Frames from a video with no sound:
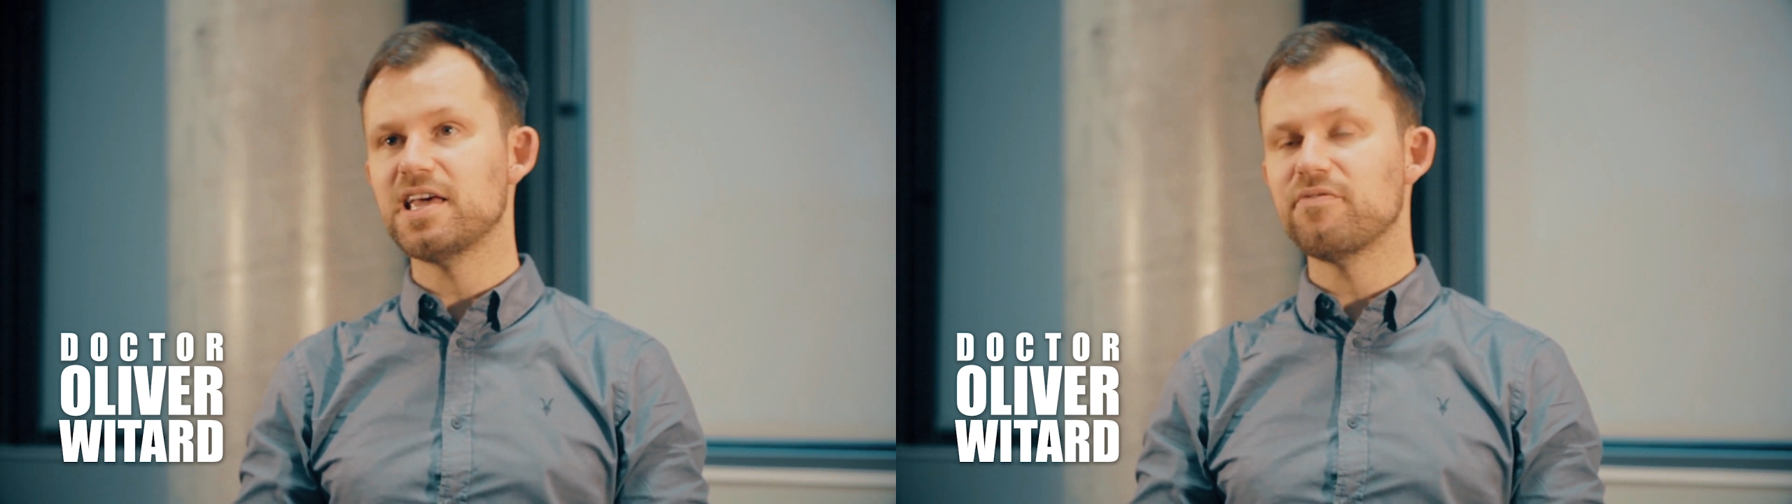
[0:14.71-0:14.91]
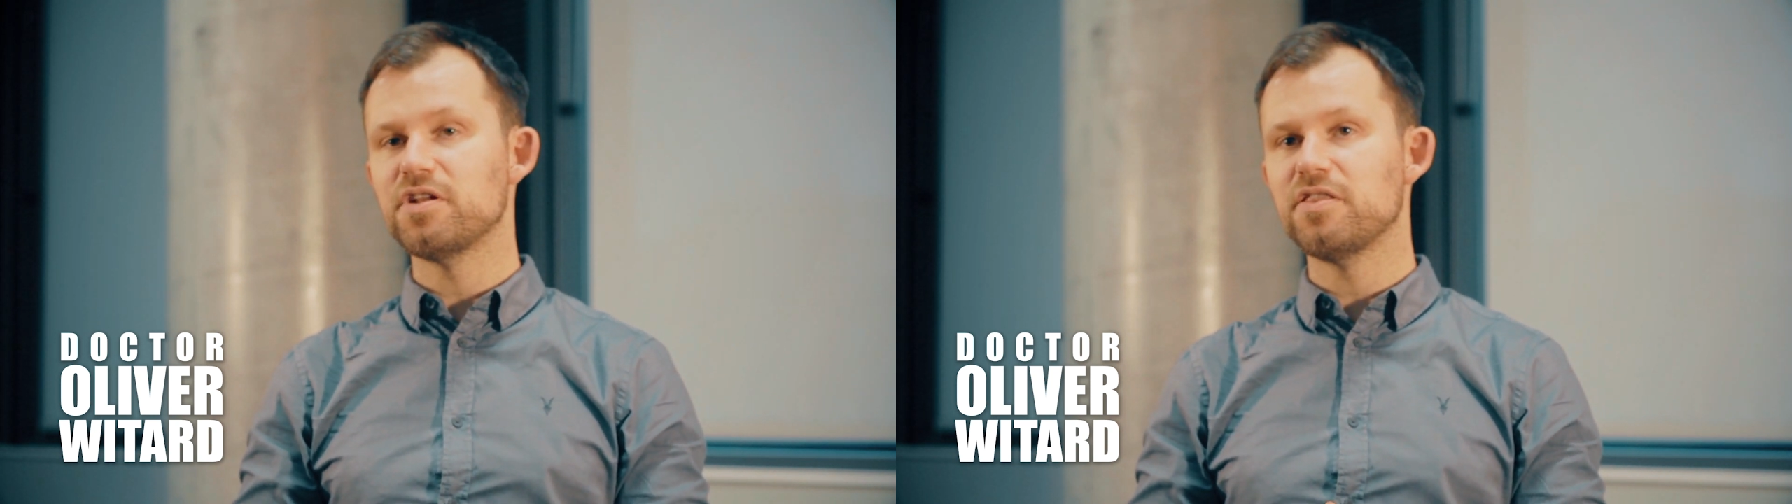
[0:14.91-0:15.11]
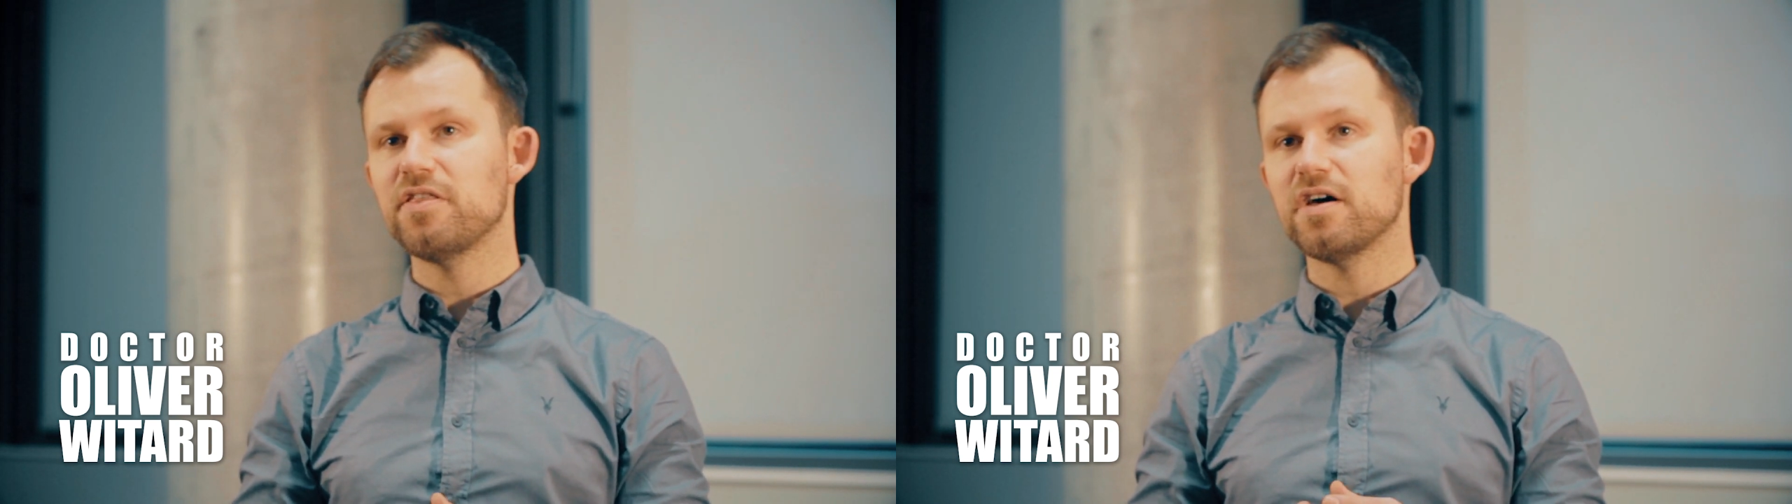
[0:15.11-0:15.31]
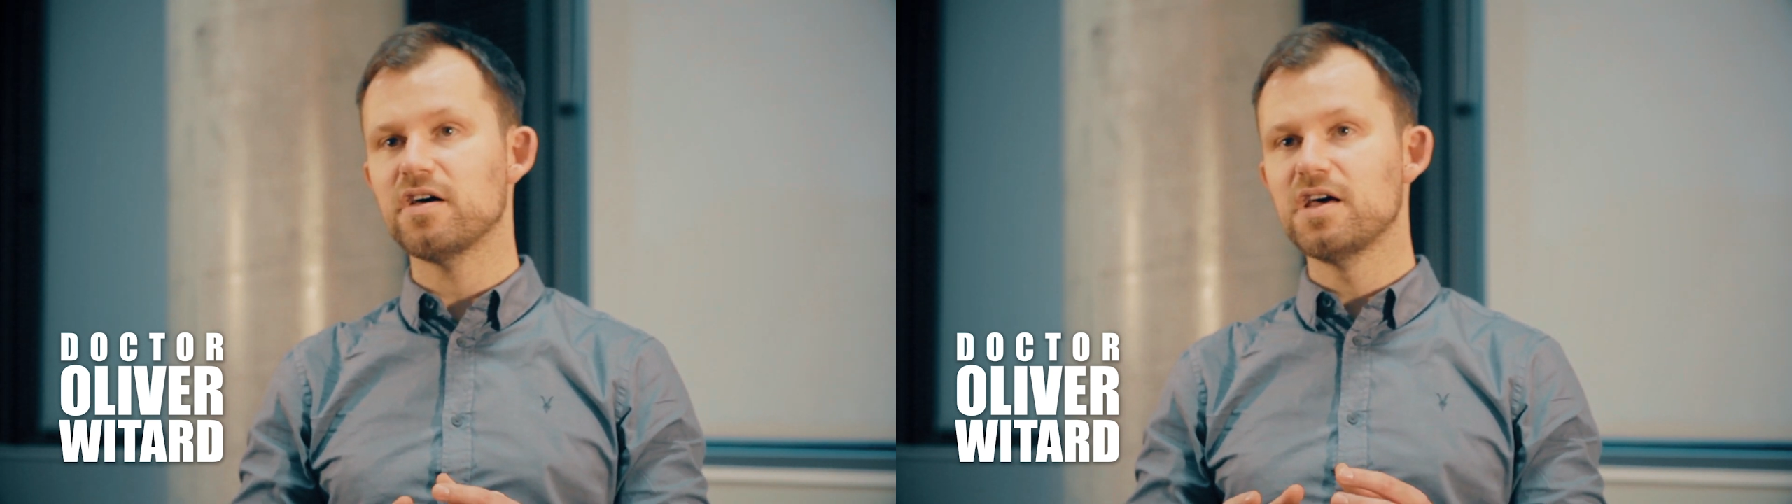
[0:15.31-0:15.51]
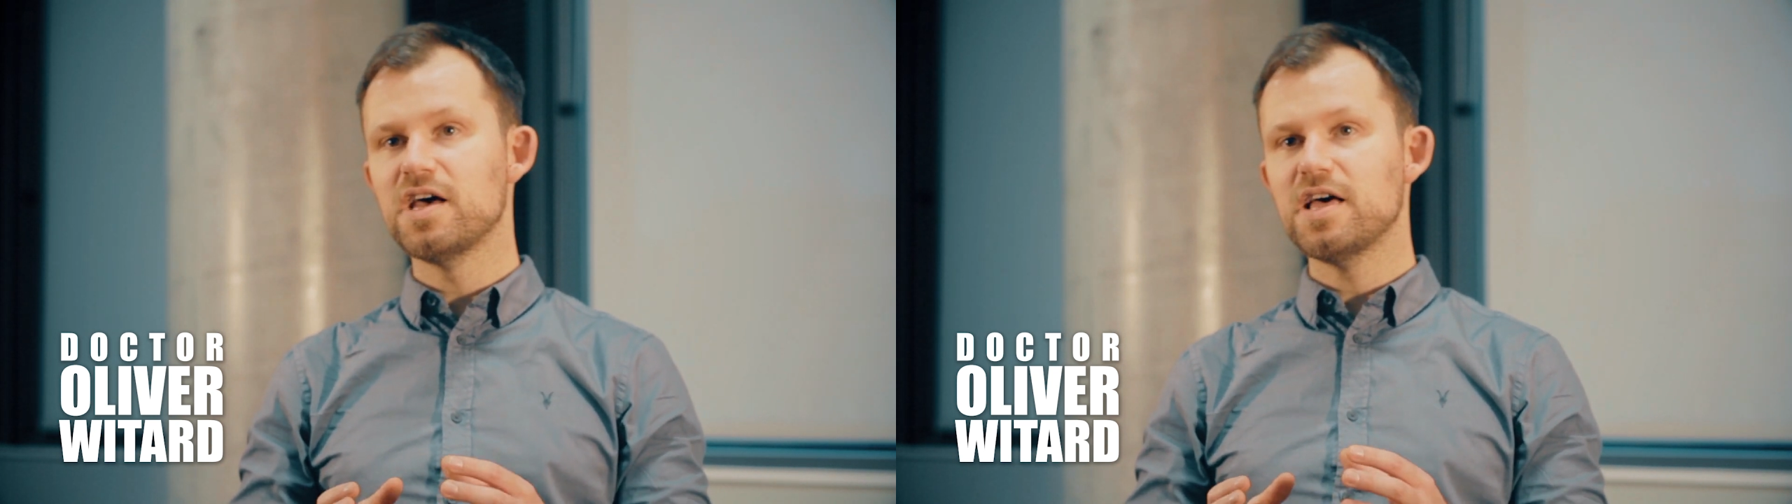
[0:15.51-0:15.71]
given that
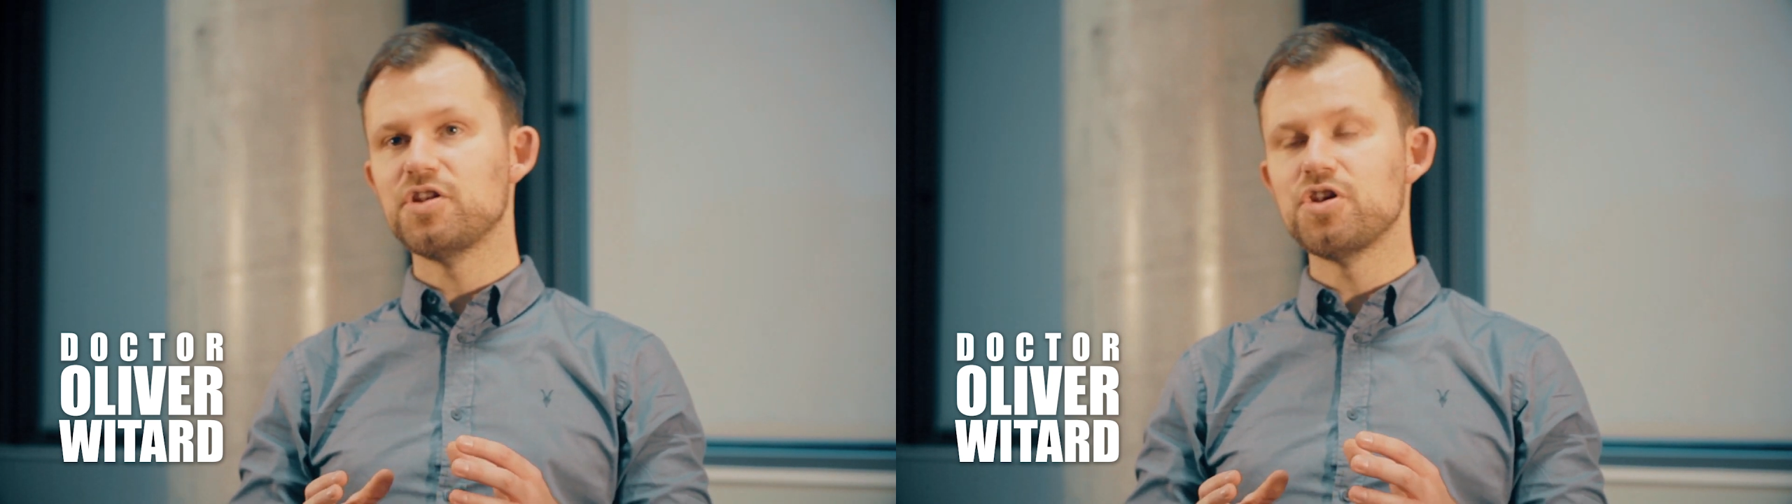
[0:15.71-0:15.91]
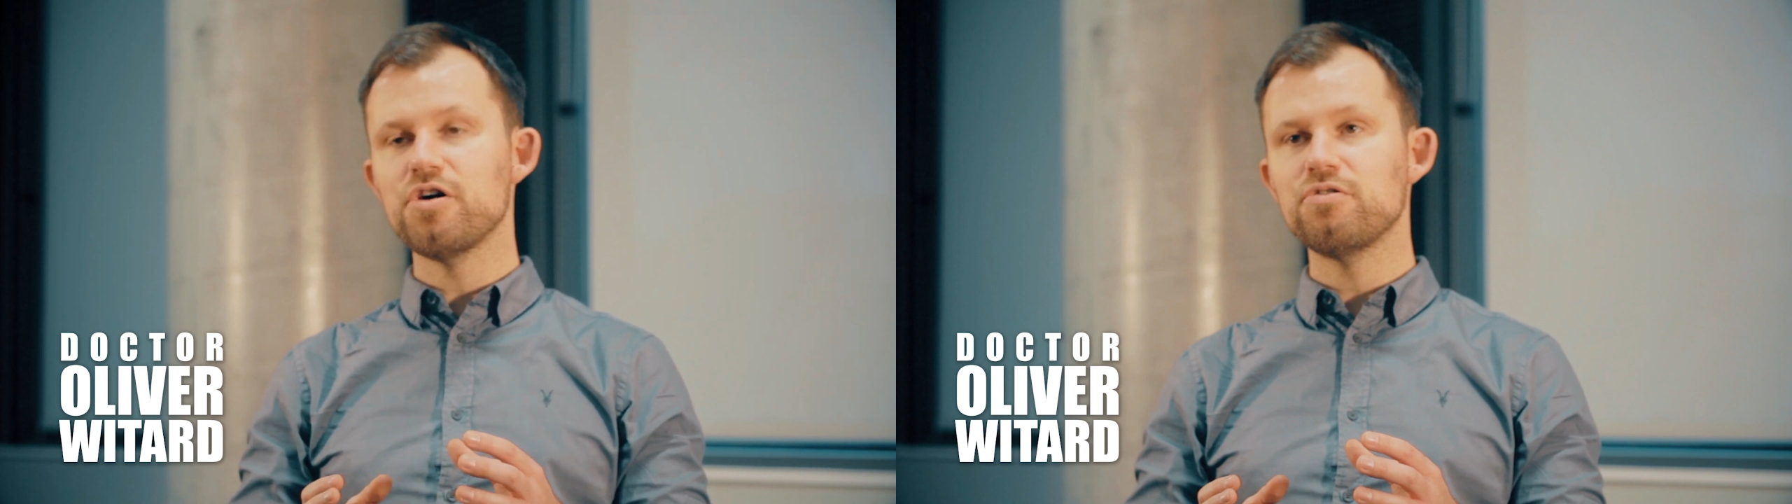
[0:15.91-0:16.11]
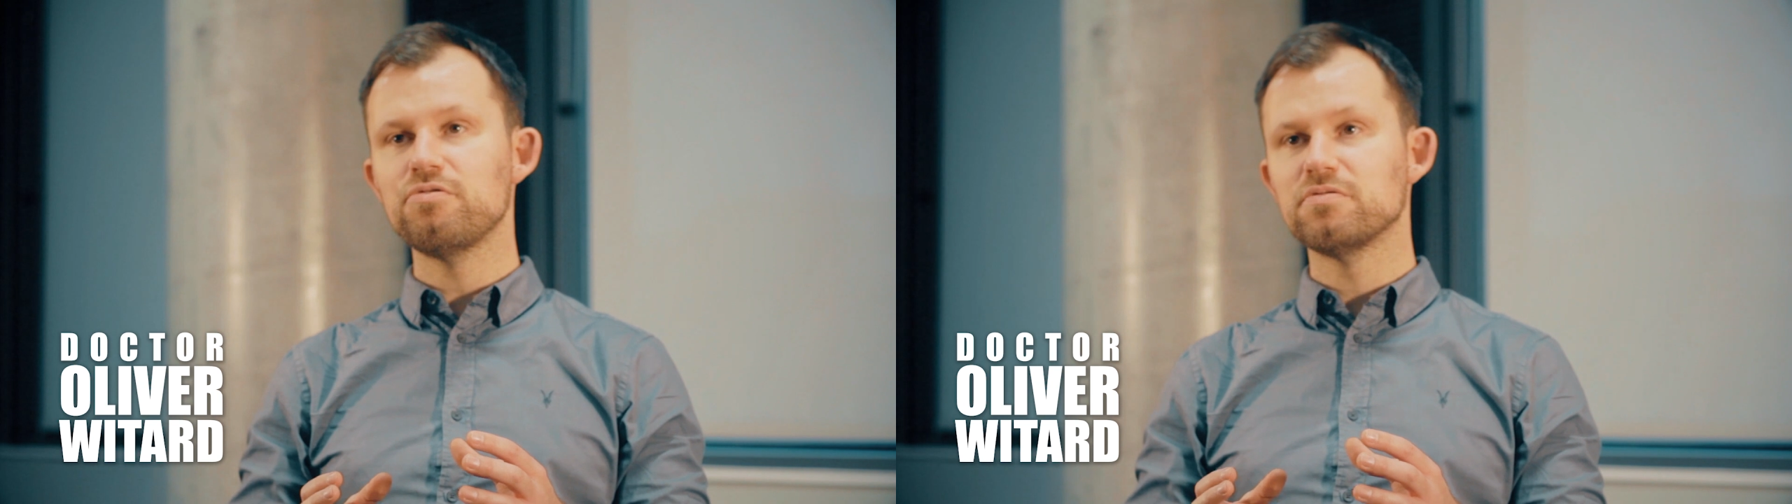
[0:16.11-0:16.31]
no,